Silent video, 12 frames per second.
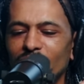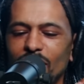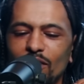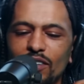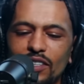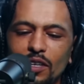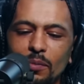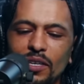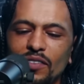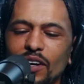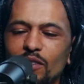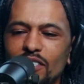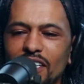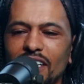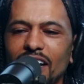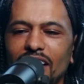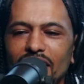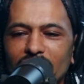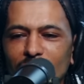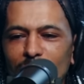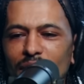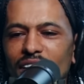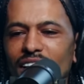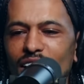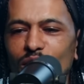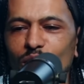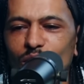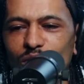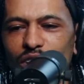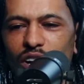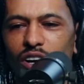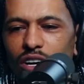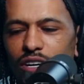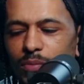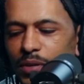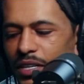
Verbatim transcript: If I don't, you know what I mean, if I don't say y'all name, man, y'all know who y'all are,